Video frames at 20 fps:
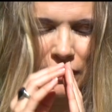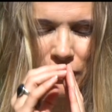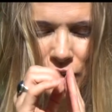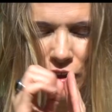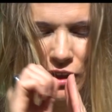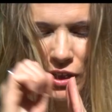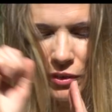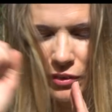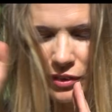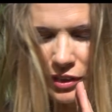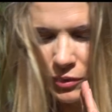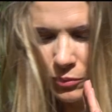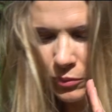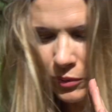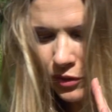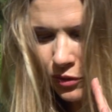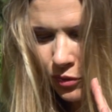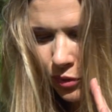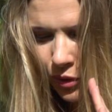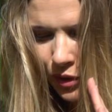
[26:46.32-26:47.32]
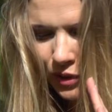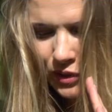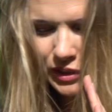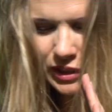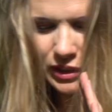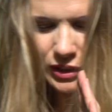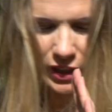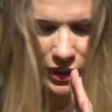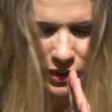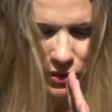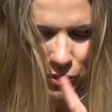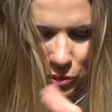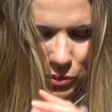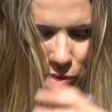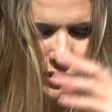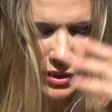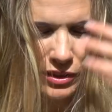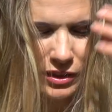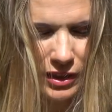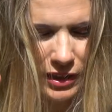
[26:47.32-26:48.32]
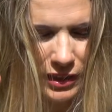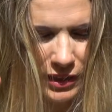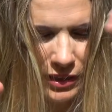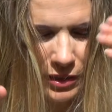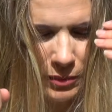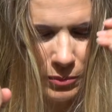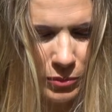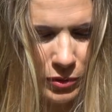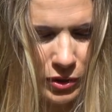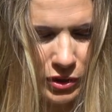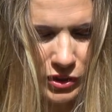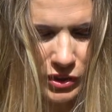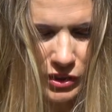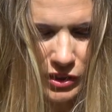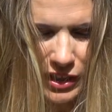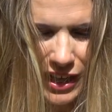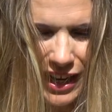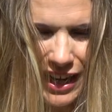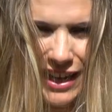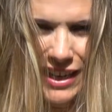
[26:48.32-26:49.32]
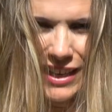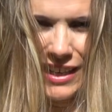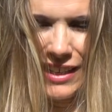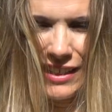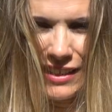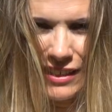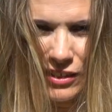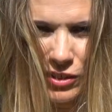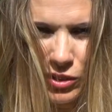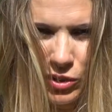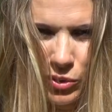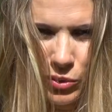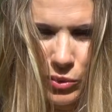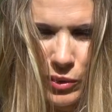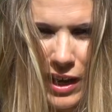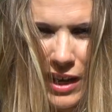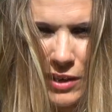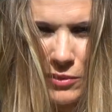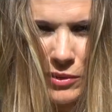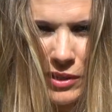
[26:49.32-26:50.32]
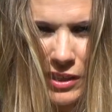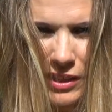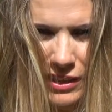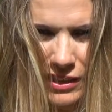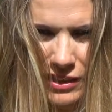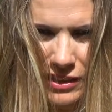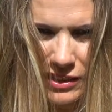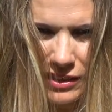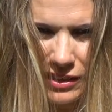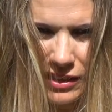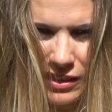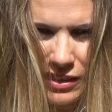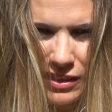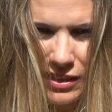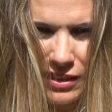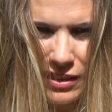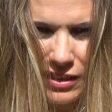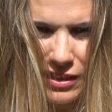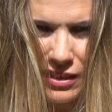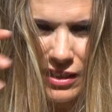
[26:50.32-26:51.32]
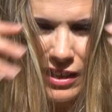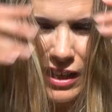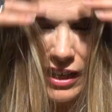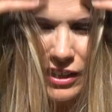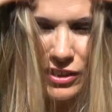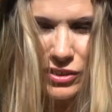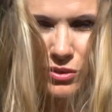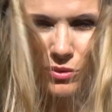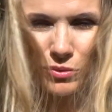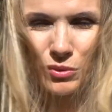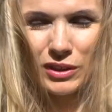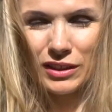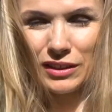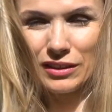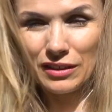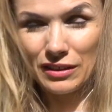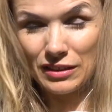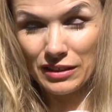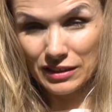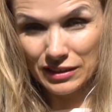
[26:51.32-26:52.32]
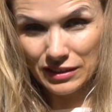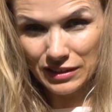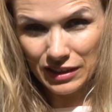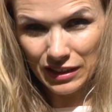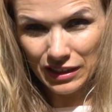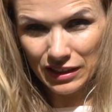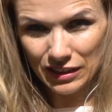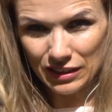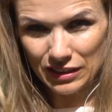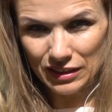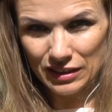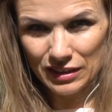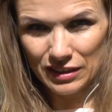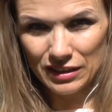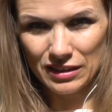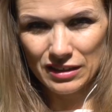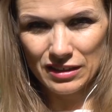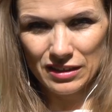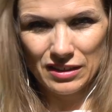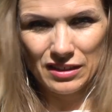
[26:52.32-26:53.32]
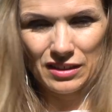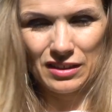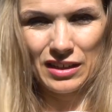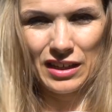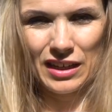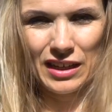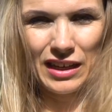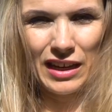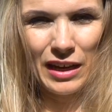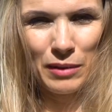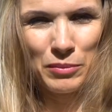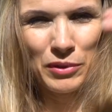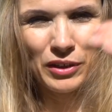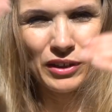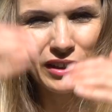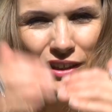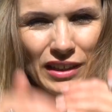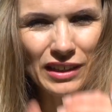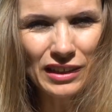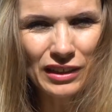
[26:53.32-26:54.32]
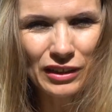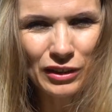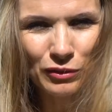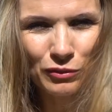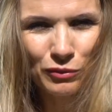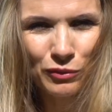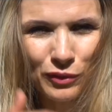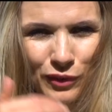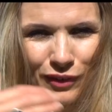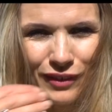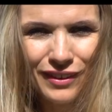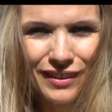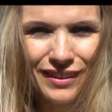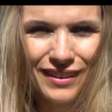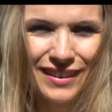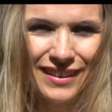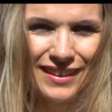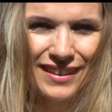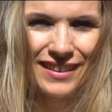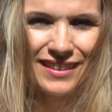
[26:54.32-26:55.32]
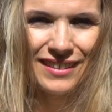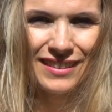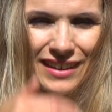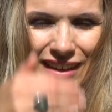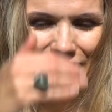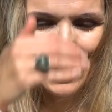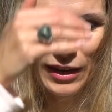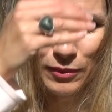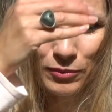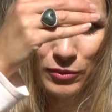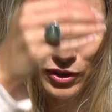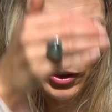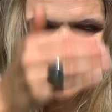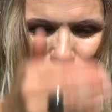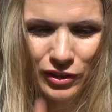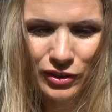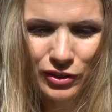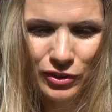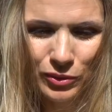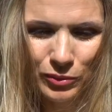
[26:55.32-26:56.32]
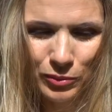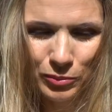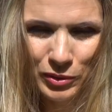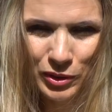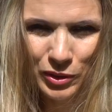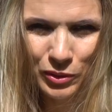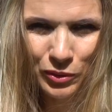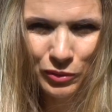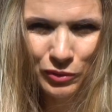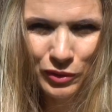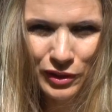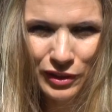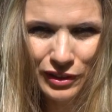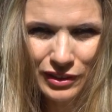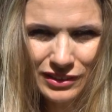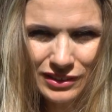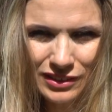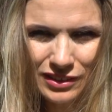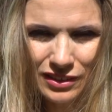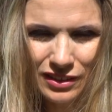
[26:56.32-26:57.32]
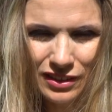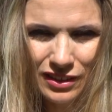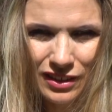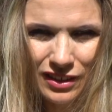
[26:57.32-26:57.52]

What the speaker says: every now and then withdraw and think, I know it's a cleanup process, I let it go, I release. I surrender this thing. And I believe that I'm going to be over this